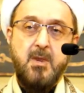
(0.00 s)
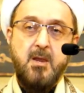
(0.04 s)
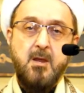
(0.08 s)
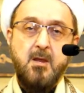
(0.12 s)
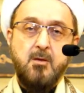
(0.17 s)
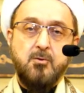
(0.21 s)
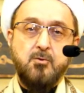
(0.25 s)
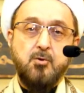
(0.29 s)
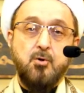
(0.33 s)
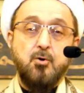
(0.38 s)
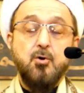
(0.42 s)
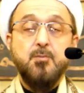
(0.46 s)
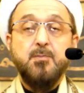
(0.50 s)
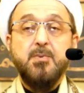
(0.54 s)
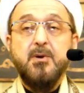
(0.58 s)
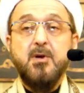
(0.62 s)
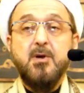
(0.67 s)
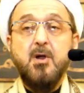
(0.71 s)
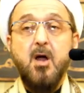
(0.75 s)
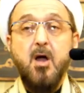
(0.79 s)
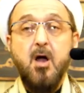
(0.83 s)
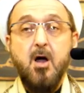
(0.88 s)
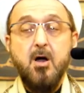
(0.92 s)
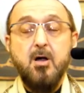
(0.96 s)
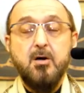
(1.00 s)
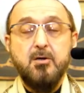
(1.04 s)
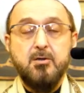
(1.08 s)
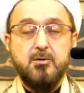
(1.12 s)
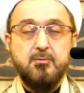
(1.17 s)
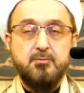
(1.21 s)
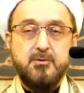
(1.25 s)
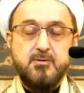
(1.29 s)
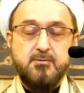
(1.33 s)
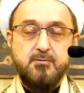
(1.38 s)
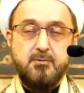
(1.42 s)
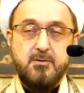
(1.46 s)
the open heart
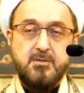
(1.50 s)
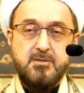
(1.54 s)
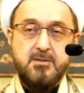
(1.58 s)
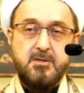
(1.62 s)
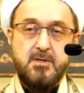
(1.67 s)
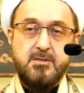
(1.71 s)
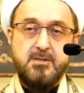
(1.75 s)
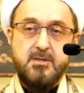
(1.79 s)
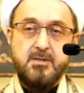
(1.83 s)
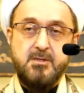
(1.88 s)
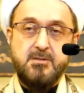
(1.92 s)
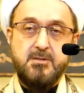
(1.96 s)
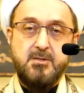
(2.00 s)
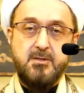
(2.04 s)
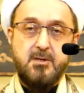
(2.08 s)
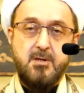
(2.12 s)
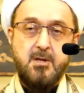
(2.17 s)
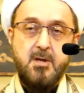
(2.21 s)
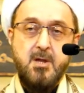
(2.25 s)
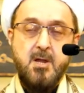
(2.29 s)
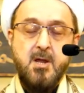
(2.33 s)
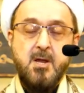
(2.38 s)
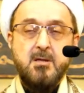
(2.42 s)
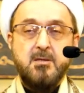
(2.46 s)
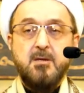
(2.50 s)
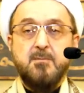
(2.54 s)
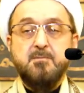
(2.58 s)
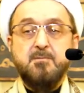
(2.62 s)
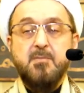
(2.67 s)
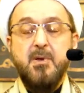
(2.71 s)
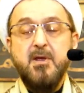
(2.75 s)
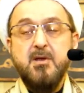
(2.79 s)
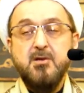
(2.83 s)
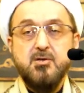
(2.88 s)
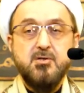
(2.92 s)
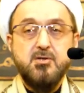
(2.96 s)
which was necessary, the
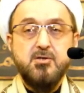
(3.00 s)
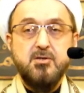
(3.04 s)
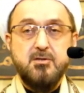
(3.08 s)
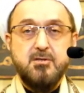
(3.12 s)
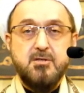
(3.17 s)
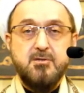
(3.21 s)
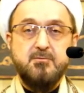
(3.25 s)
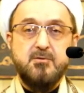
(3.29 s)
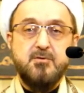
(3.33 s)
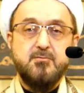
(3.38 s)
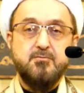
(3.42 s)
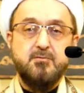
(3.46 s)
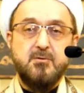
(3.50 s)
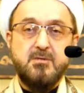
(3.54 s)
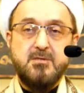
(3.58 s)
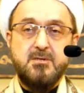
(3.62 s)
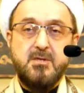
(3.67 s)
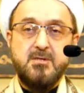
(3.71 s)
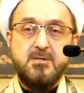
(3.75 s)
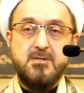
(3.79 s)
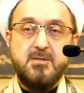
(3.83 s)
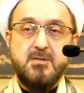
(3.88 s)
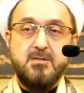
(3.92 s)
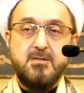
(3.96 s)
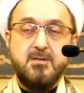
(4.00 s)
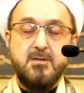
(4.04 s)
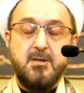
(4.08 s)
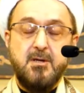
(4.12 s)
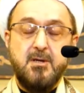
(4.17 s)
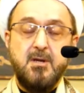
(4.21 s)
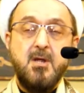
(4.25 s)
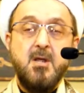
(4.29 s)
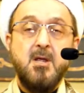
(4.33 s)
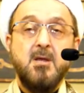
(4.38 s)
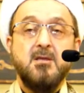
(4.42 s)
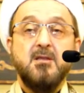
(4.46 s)
patience which was necessary,
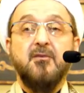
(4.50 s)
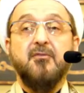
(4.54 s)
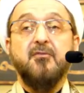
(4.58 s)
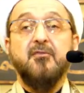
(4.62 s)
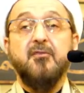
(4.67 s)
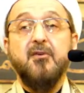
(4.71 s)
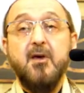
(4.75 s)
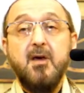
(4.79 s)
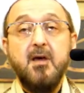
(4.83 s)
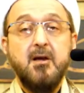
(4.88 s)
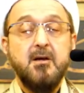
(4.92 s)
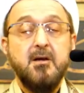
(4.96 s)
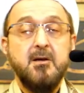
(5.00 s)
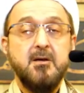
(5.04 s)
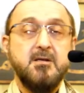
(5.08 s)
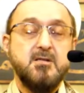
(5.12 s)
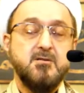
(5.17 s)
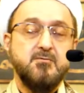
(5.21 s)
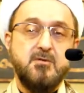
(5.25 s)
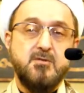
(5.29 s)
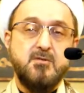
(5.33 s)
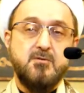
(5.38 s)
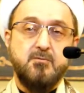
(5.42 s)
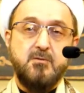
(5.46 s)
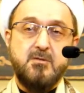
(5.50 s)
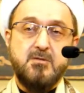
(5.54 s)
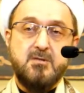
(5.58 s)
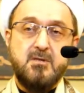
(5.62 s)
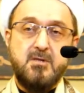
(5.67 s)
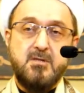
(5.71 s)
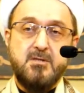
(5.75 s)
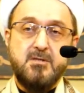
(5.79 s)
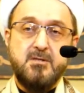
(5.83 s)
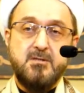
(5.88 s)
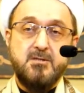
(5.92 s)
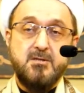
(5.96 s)
the fairness which was
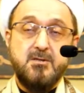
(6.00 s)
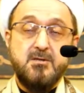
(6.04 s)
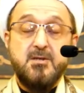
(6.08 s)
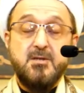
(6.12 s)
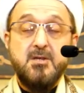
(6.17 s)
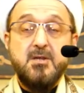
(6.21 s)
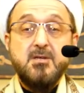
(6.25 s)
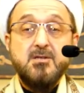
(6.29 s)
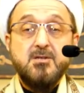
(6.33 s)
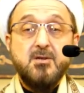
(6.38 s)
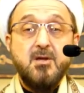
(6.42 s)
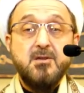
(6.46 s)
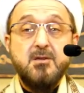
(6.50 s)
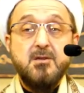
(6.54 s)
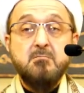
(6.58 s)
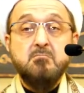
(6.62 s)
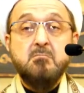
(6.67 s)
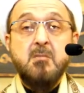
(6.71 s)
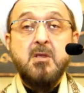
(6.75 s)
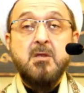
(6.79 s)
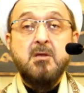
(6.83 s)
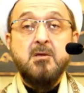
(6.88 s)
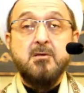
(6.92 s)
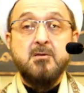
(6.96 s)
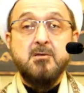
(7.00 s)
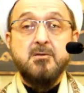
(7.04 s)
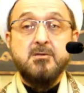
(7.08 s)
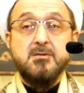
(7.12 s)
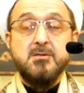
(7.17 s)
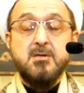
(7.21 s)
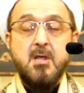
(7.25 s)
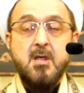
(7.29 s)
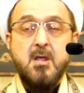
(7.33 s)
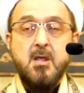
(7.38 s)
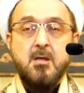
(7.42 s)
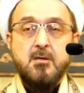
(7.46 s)
necessary. These are the means.
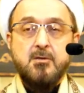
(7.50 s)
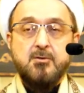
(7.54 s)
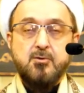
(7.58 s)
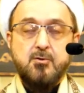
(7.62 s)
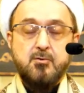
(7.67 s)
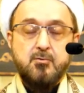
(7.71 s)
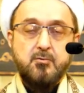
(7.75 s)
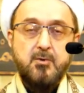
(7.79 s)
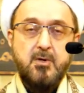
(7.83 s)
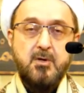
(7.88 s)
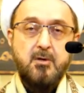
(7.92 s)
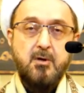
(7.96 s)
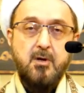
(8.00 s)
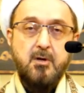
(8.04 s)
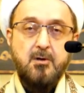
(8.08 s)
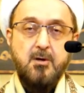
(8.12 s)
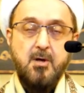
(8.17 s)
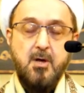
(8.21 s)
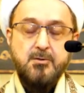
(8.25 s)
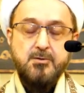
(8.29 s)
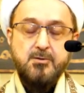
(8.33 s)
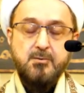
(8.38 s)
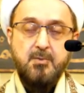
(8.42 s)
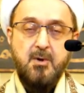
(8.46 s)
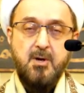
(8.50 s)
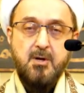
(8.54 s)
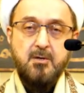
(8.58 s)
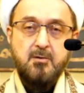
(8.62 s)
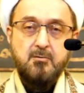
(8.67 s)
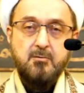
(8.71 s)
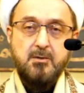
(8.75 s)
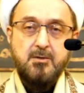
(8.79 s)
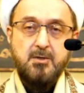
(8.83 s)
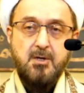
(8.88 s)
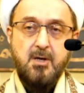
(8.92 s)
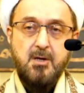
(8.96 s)
So when Allah subhanahu
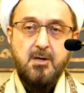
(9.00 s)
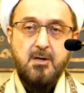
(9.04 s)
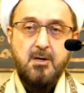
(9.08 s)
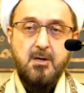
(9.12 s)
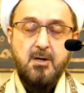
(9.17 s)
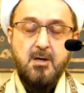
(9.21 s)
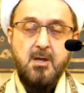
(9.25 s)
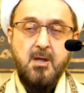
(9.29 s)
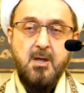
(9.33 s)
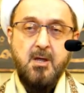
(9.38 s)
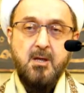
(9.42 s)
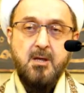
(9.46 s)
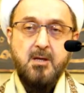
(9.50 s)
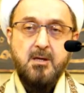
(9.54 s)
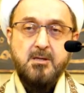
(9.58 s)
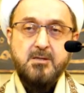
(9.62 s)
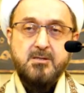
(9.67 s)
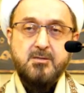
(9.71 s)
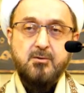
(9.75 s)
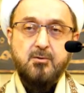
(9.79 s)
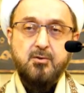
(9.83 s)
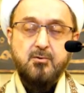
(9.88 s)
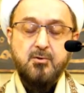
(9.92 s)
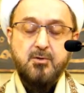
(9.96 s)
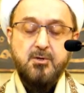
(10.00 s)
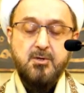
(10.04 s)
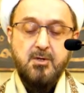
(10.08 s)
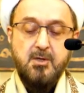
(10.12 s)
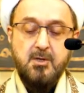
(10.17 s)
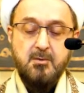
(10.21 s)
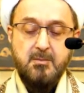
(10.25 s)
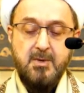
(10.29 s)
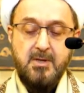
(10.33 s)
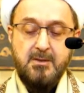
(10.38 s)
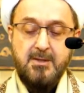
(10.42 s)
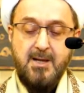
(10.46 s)
wa ta'ala is talking
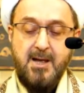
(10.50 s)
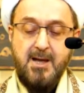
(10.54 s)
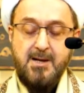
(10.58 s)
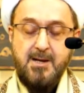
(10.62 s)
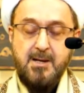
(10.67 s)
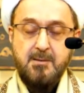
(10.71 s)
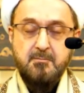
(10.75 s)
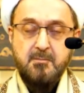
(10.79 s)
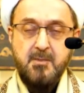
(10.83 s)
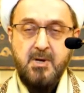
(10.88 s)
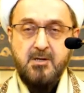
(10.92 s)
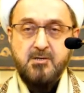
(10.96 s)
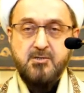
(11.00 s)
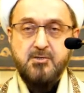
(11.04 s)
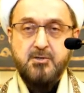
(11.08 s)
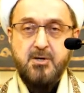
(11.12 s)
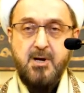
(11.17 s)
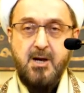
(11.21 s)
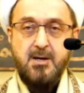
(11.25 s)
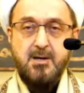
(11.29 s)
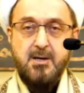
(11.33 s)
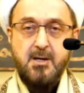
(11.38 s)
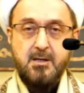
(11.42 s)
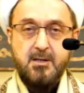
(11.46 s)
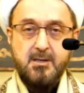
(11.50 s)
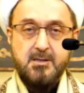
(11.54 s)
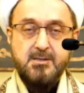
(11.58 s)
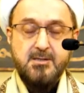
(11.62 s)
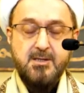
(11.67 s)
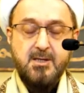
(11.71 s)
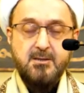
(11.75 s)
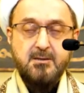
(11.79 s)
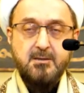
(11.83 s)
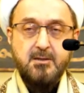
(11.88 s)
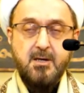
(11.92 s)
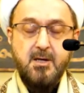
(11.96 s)
about Alam nashrah laka
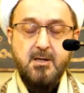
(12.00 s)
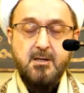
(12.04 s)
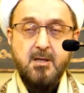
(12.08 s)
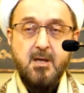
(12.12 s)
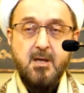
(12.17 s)
sadrak,